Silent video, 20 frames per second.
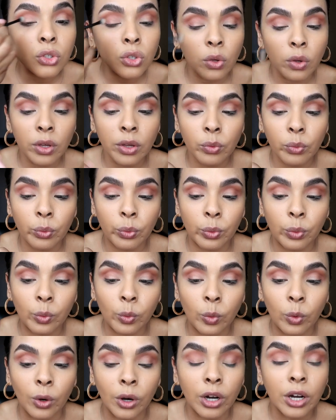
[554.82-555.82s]
So it
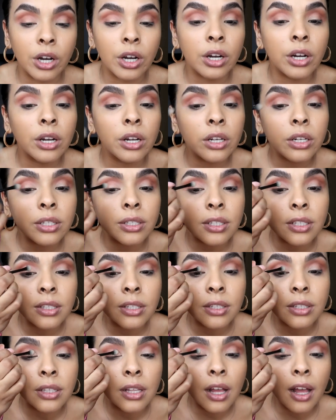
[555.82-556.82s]
works.
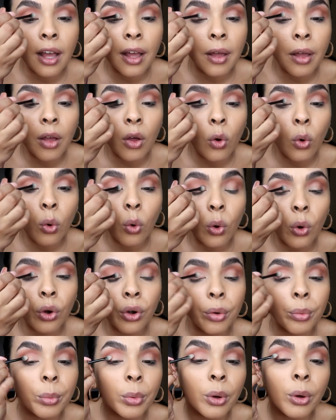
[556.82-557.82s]
It's not
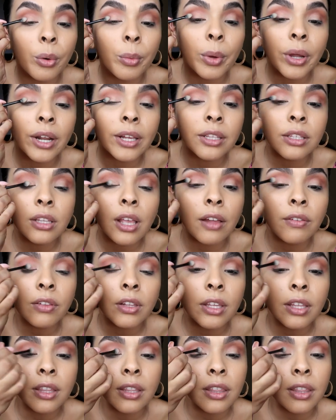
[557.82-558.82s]
horrible, but I
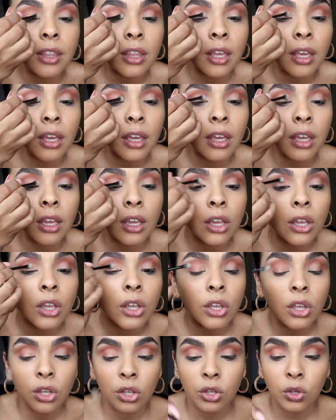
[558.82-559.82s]
definitely think
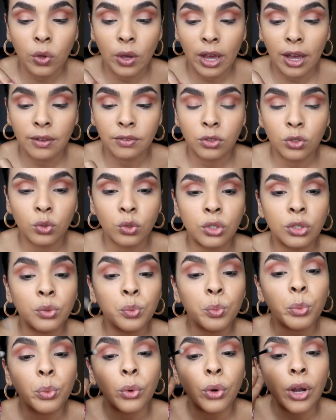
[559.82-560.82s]
you have to
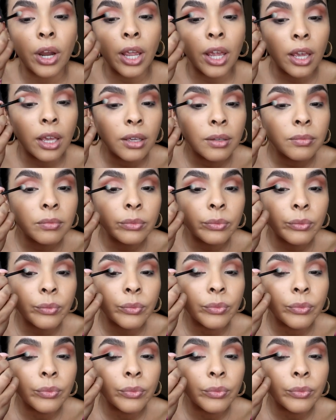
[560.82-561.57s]
spray